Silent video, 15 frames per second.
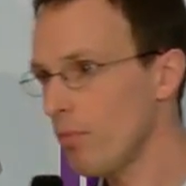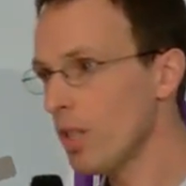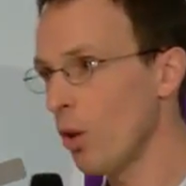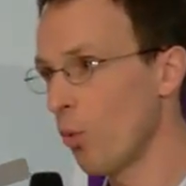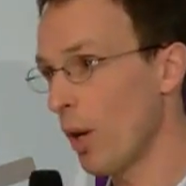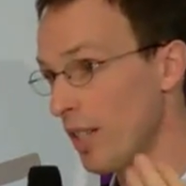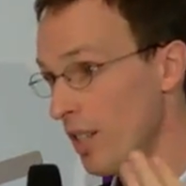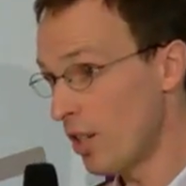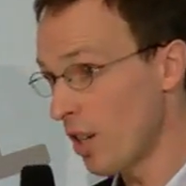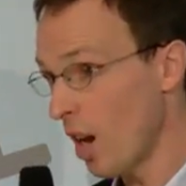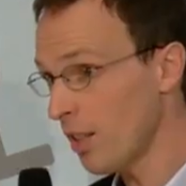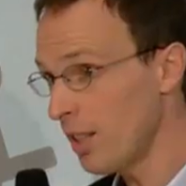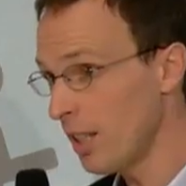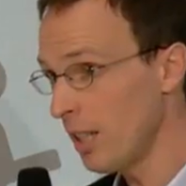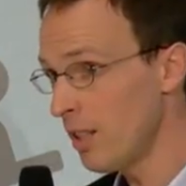when
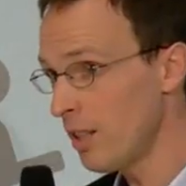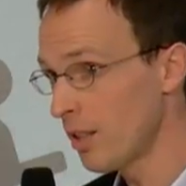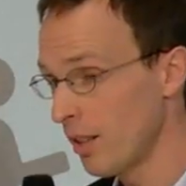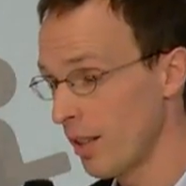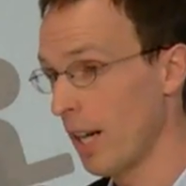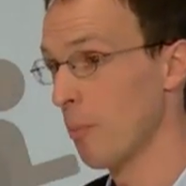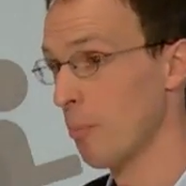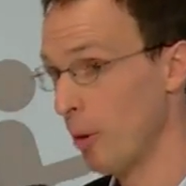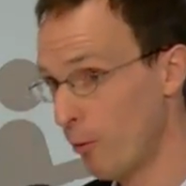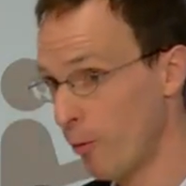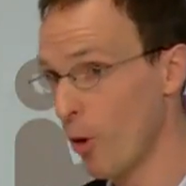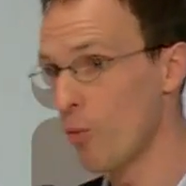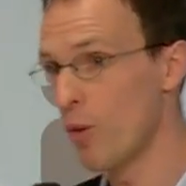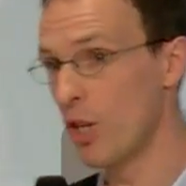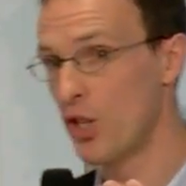discussing it and
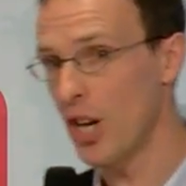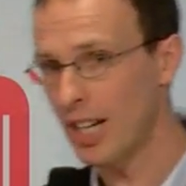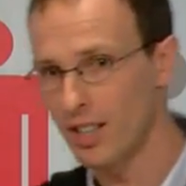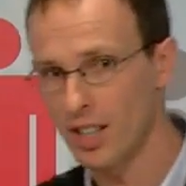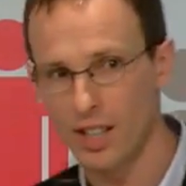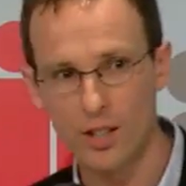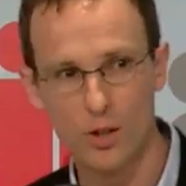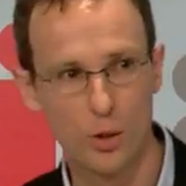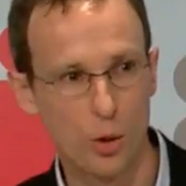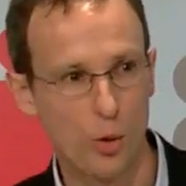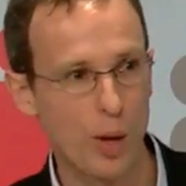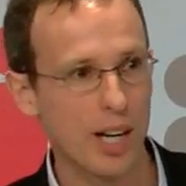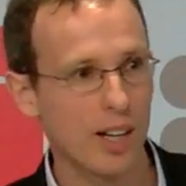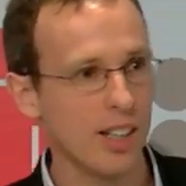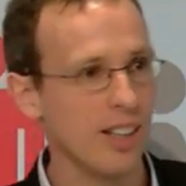before rejecting it too
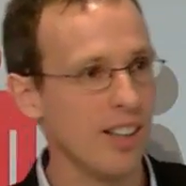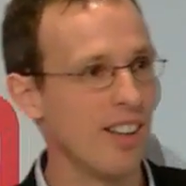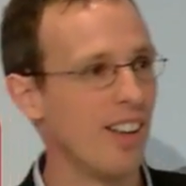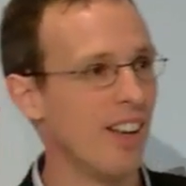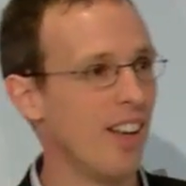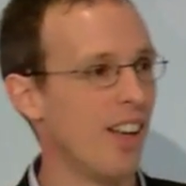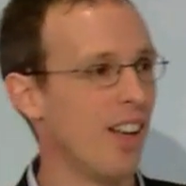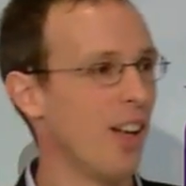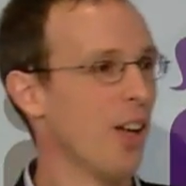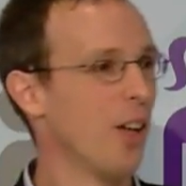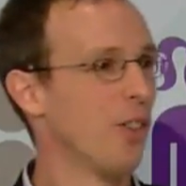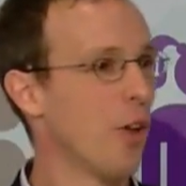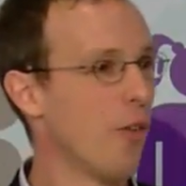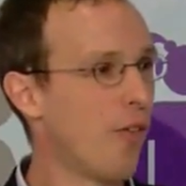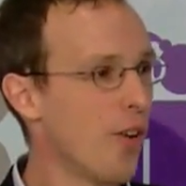quickly.
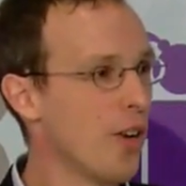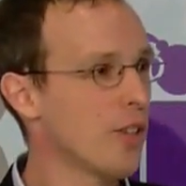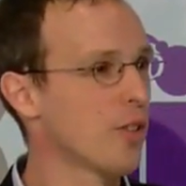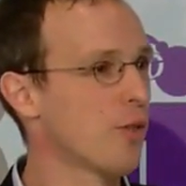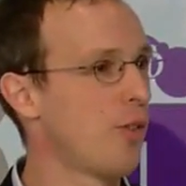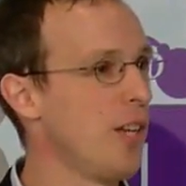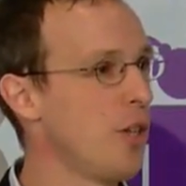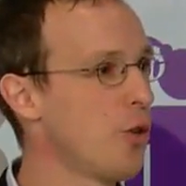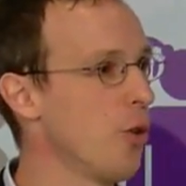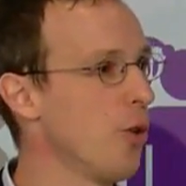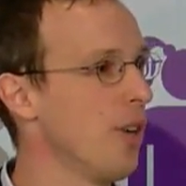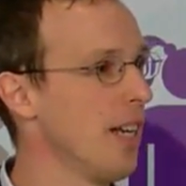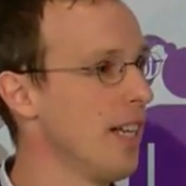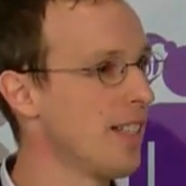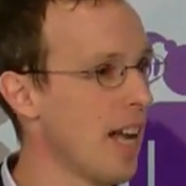The first
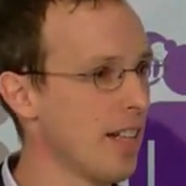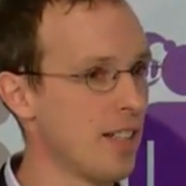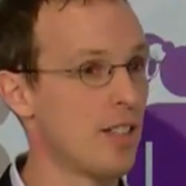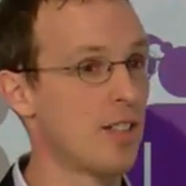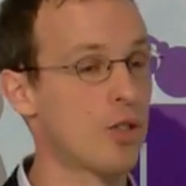feature is that it's